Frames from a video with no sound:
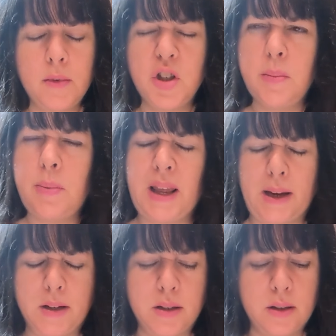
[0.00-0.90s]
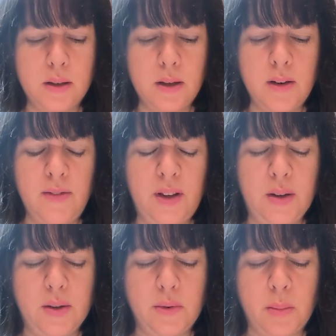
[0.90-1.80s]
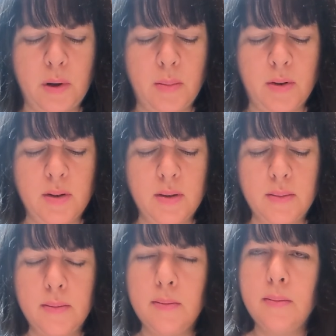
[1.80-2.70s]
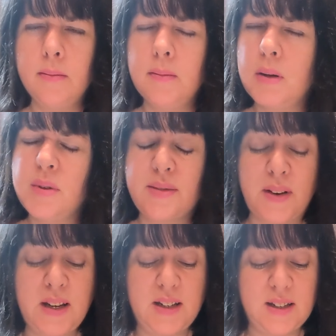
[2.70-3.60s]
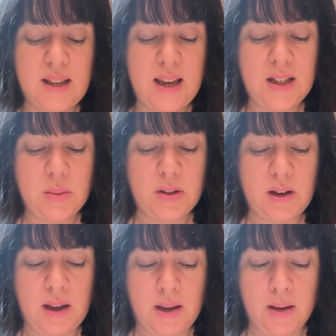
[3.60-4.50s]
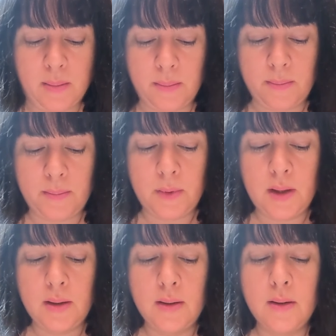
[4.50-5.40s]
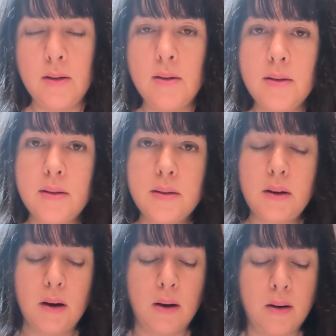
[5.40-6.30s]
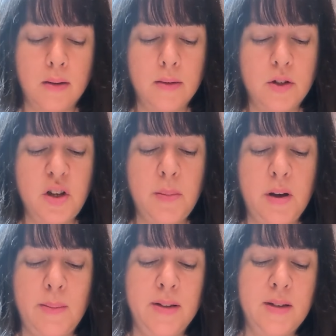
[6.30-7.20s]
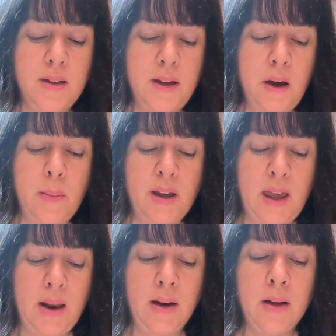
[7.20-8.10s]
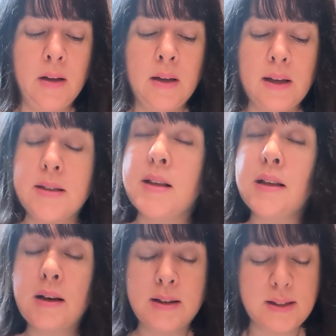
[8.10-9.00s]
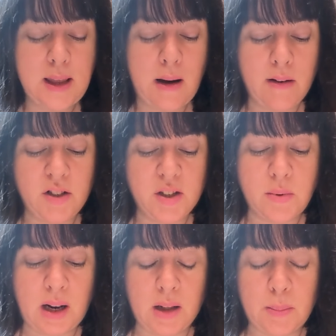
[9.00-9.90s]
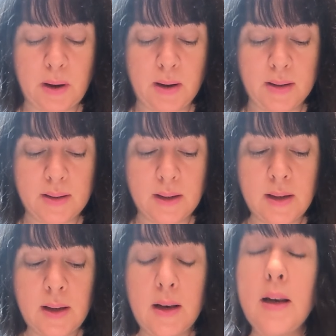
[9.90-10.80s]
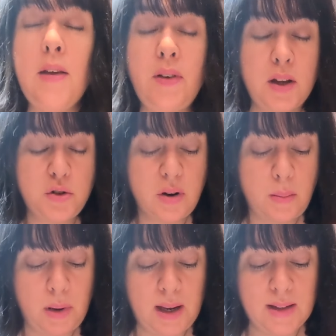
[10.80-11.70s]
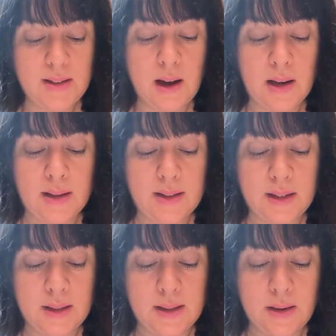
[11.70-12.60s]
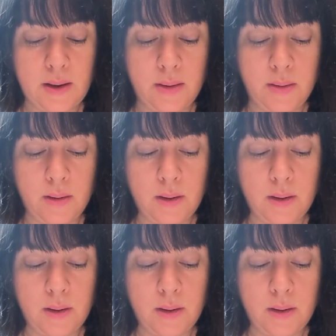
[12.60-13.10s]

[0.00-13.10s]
She blinked, confused for a moment. It was funny to say it to a tiger. Star, she murmured to the cub again, as the last carriages rattled past, leaving a trembling silence in the snow.